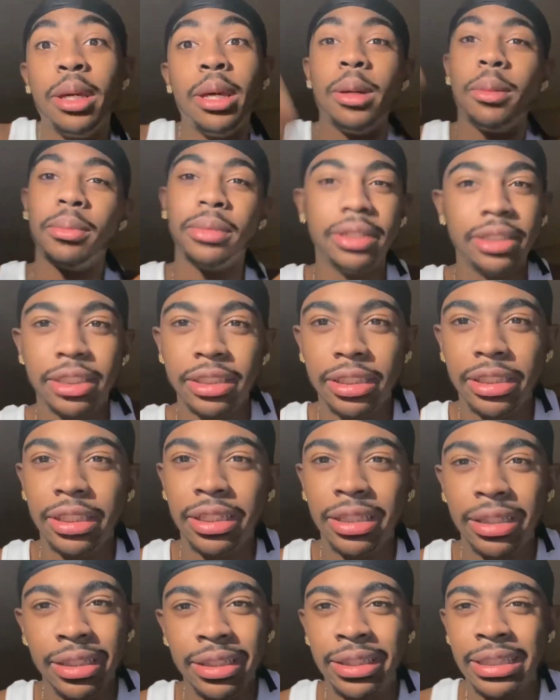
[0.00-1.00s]
my sister
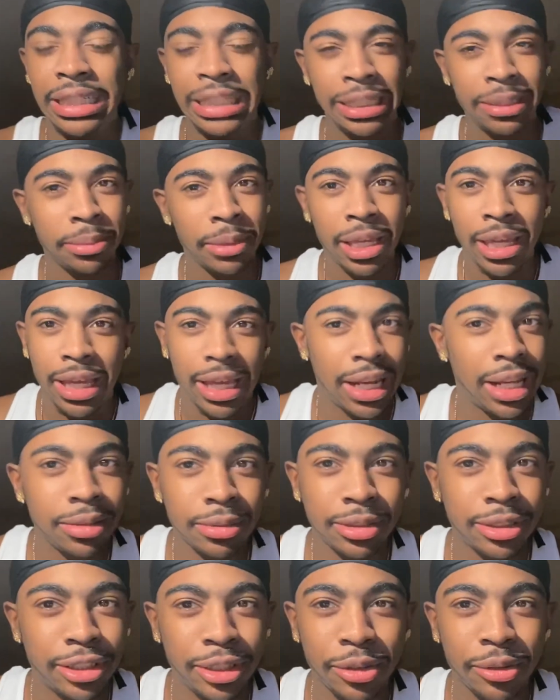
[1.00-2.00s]
in there sleep, and I'm
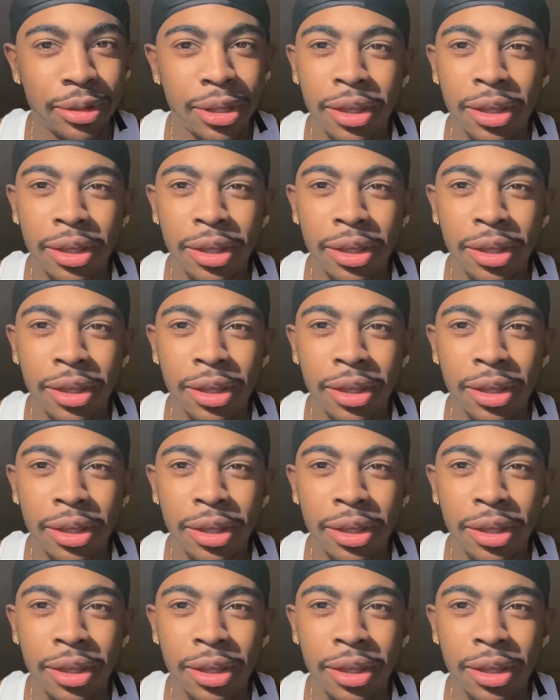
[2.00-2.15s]
staring